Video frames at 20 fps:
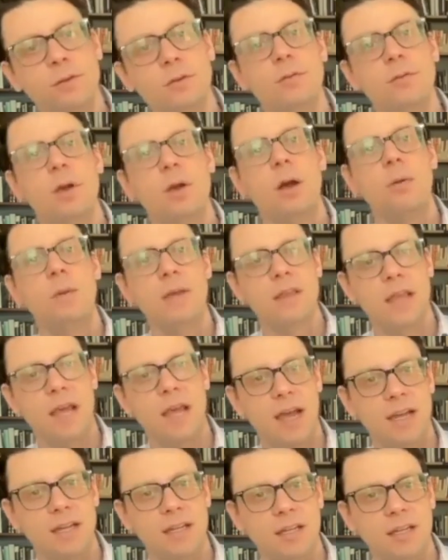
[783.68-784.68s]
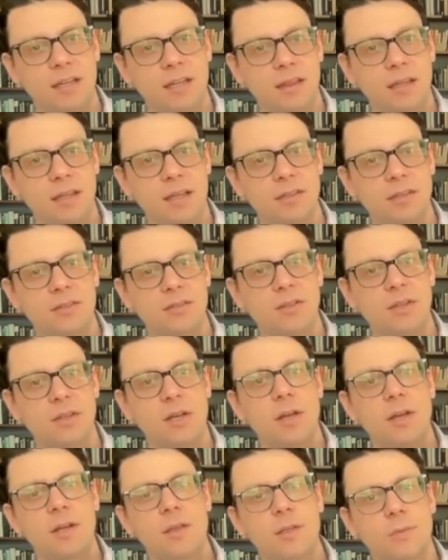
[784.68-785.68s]
you go in that, he thinks,
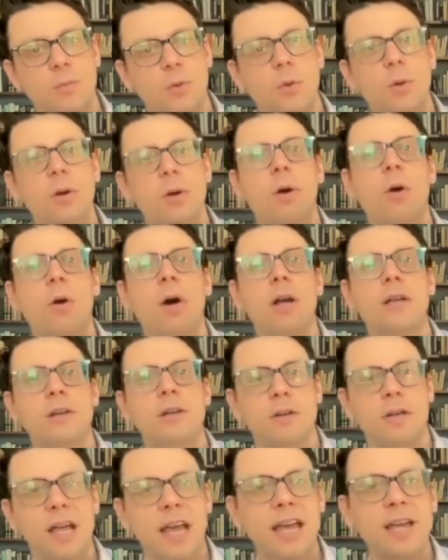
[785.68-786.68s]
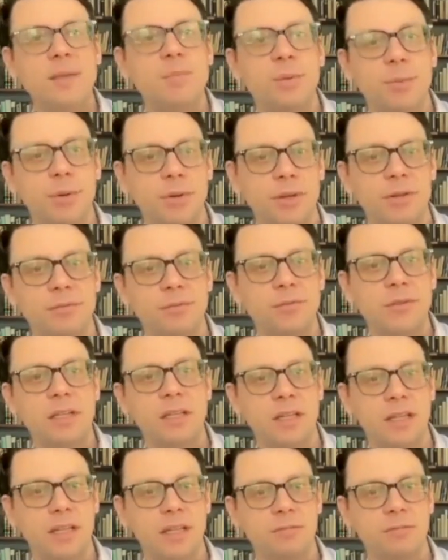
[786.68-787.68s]
the more awe you're capable of
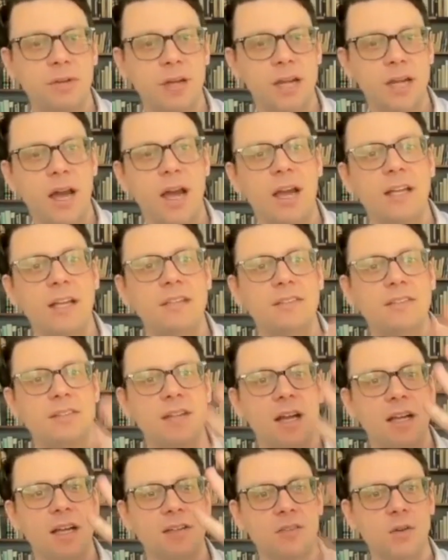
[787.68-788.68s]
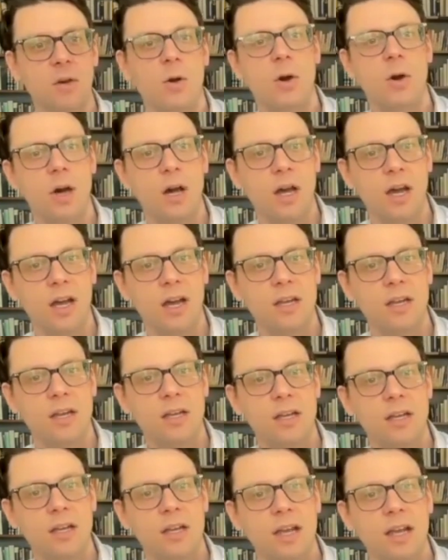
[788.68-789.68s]
feeling, right? Einstein's awe
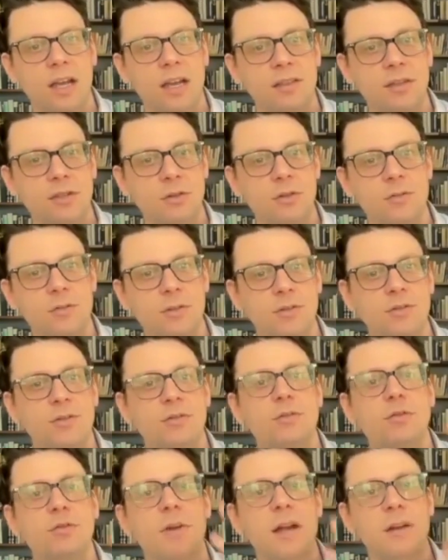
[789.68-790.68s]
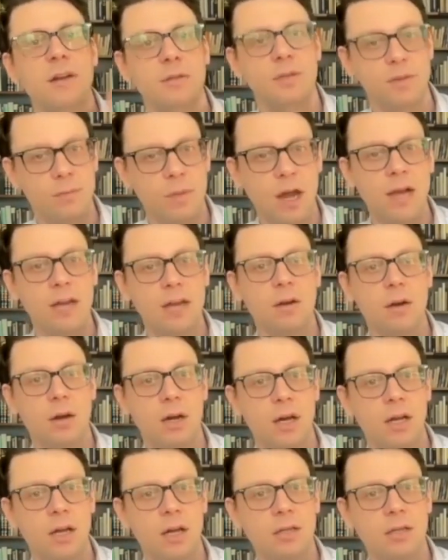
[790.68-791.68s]
at the universe is greater than my
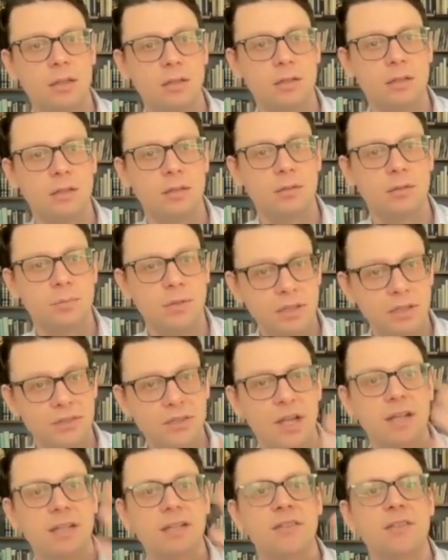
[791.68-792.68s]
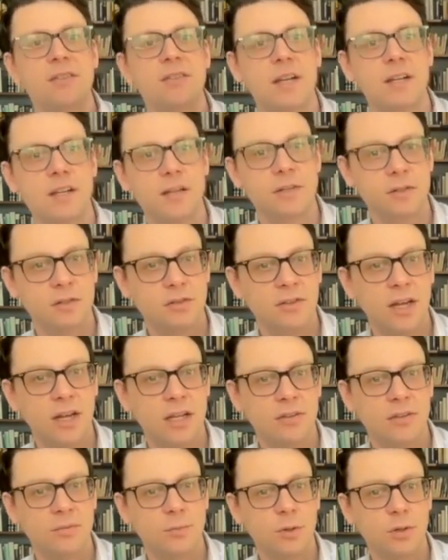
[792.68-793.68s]
awe, because Einstein
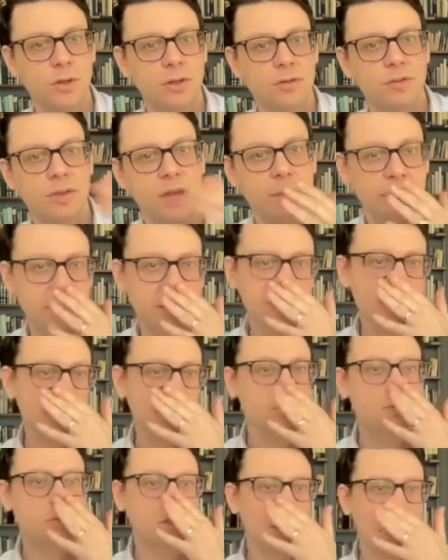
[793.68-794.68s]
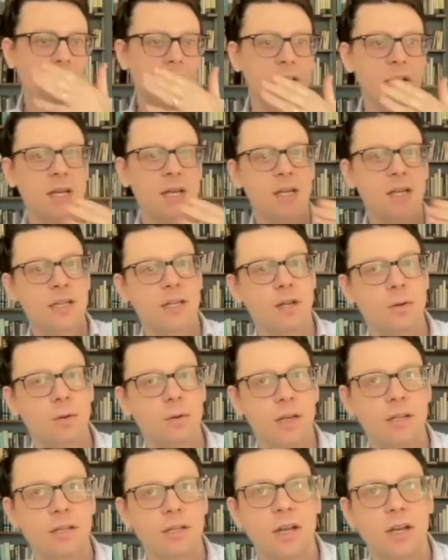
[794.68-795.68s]
understands more. That makes sense. Or a
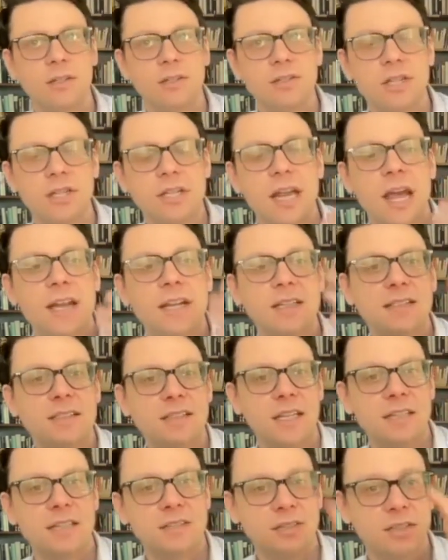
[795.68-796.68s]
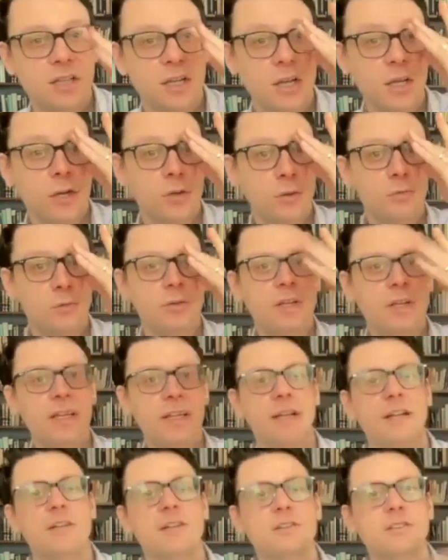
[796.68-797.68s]
geneticist who
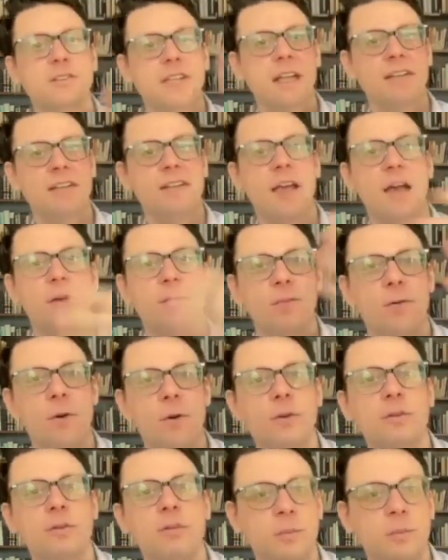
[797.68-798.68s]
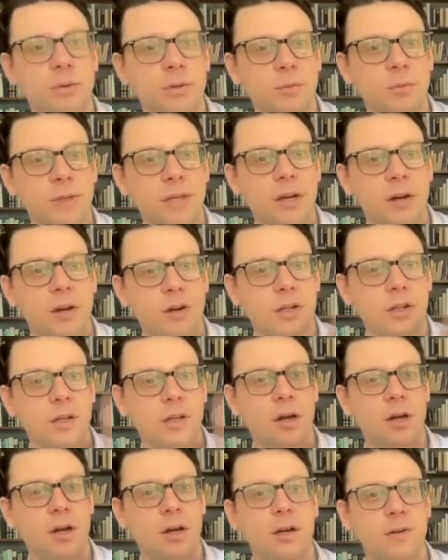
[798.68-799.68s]
really understands how vulnerable we all
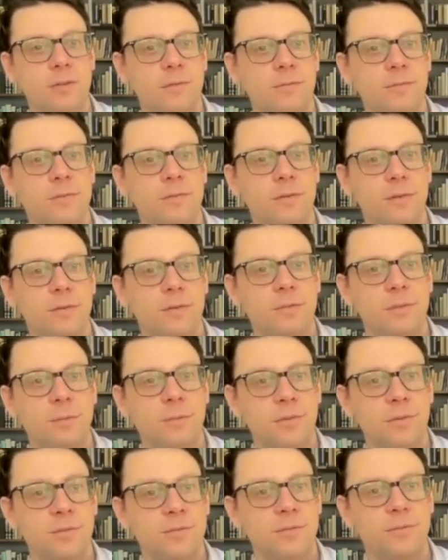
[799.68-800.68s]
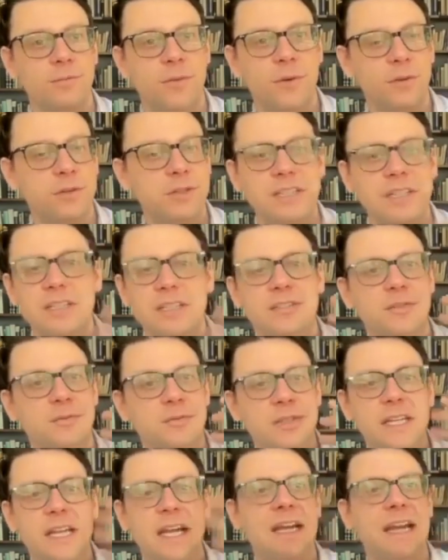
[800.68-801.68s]
are from the faultiness of
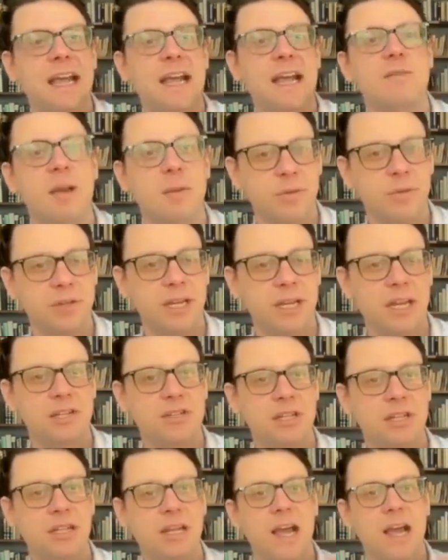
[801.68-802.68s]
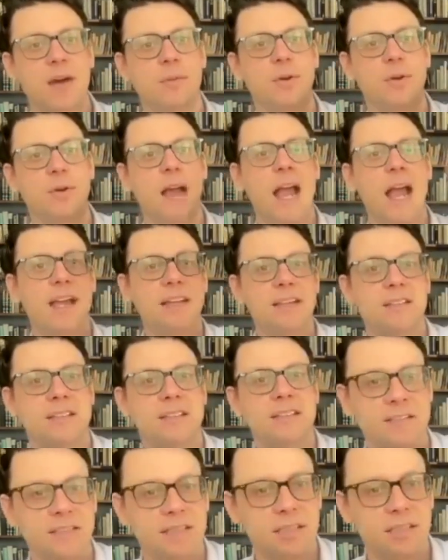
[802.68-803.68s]
DNA replication, and how
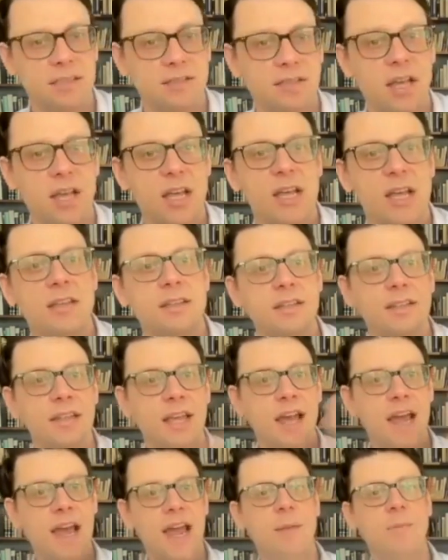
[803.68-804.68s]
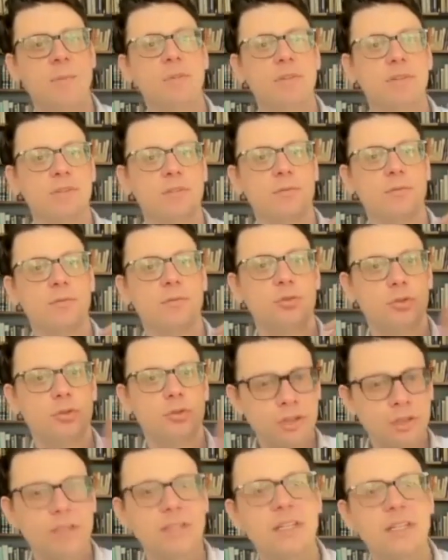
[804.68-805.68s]
miraculous it is that happens
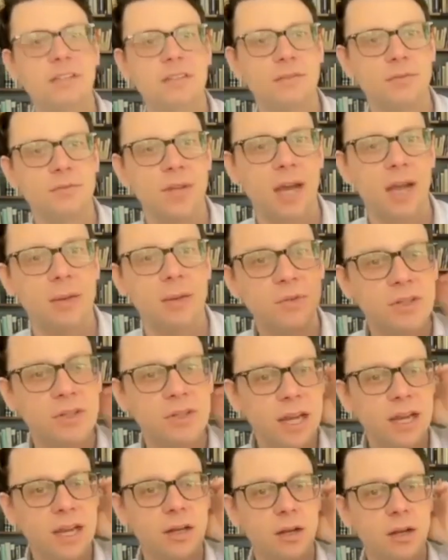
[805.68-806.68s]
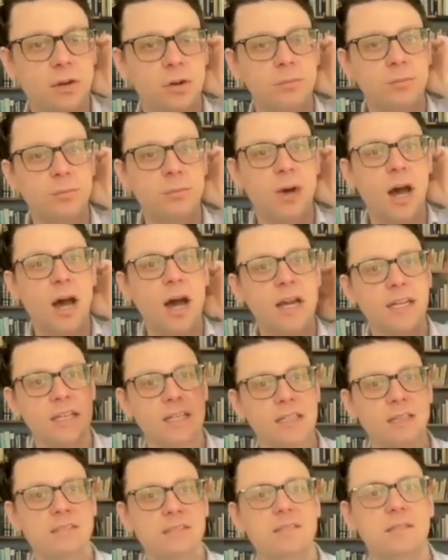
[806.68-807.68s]
trillions of times a day in our own
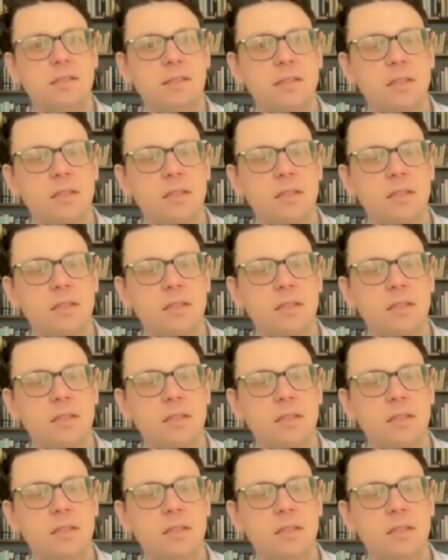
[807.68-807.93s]
bodies,